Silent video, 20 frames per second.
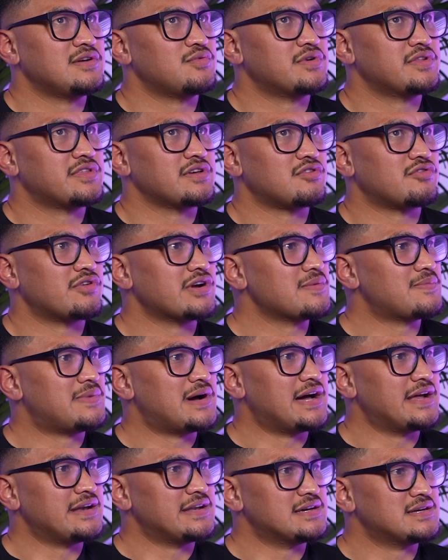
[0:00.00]
with a great
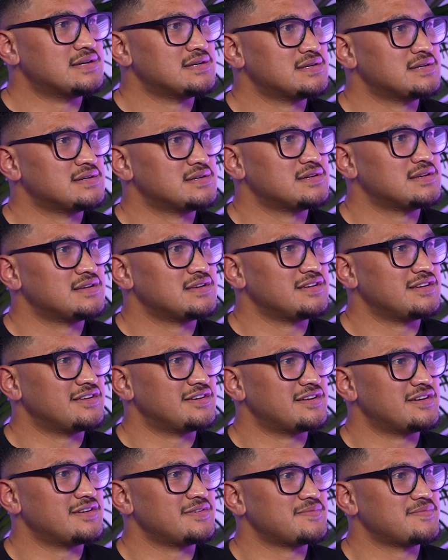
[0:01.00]
partner. You
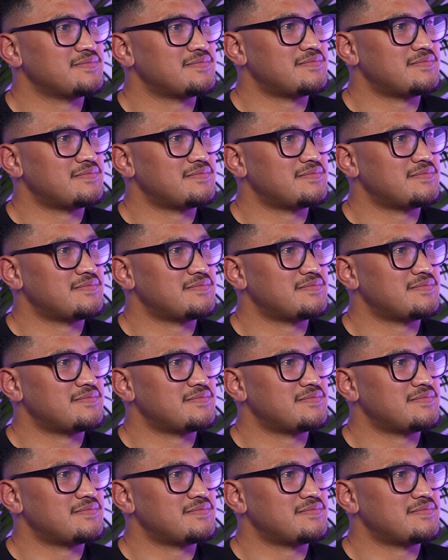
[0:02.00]
know,